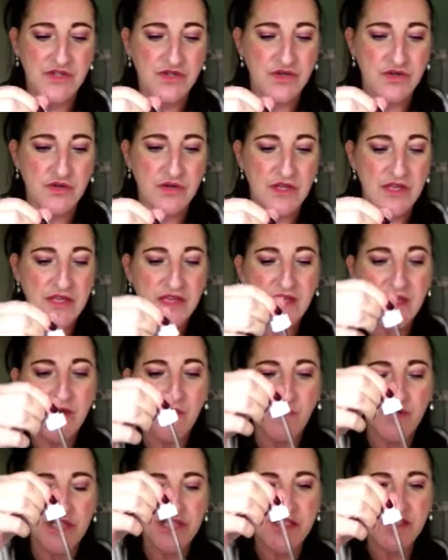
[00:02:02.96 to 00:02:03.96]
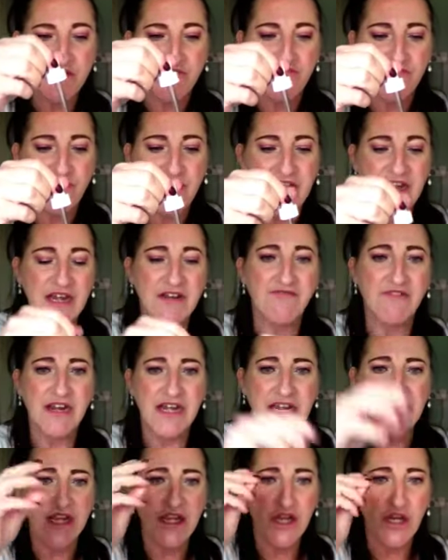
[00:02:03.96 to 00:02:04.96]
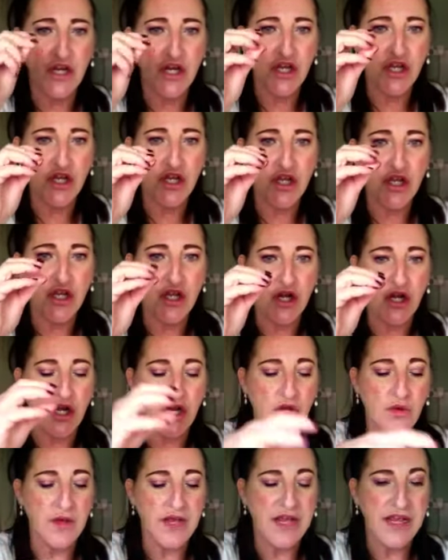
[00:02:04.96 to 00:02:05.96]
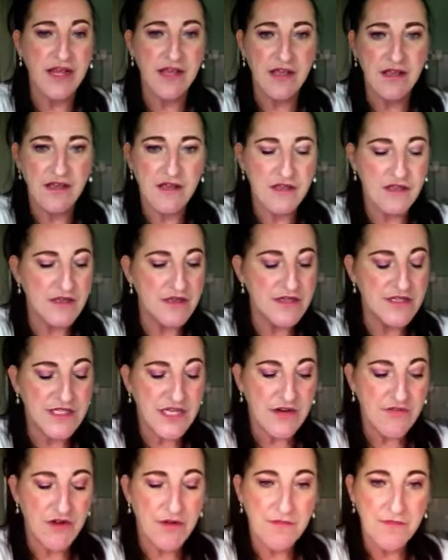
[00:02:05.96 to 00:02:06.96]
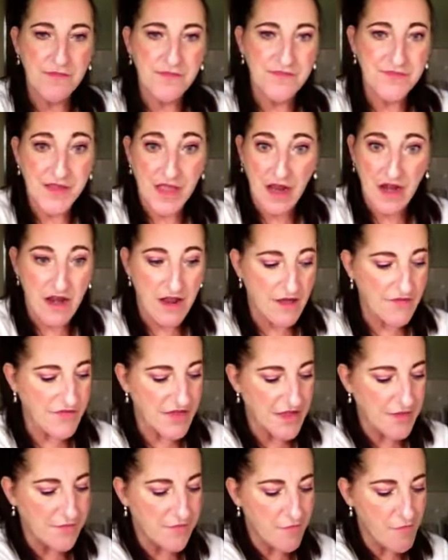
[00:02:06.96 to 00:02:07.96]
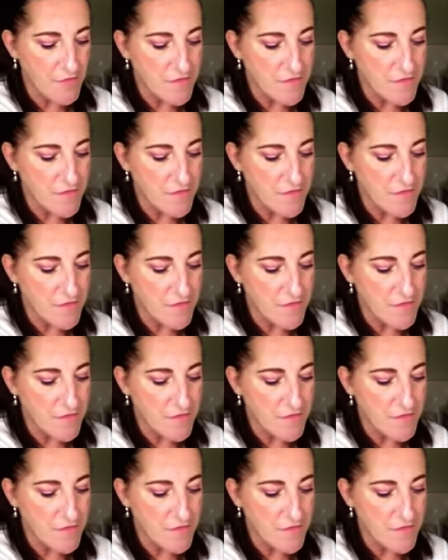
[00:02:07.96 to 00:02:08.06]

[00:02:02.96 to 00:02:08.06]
at all, which is the really, really gooey serum. I love it.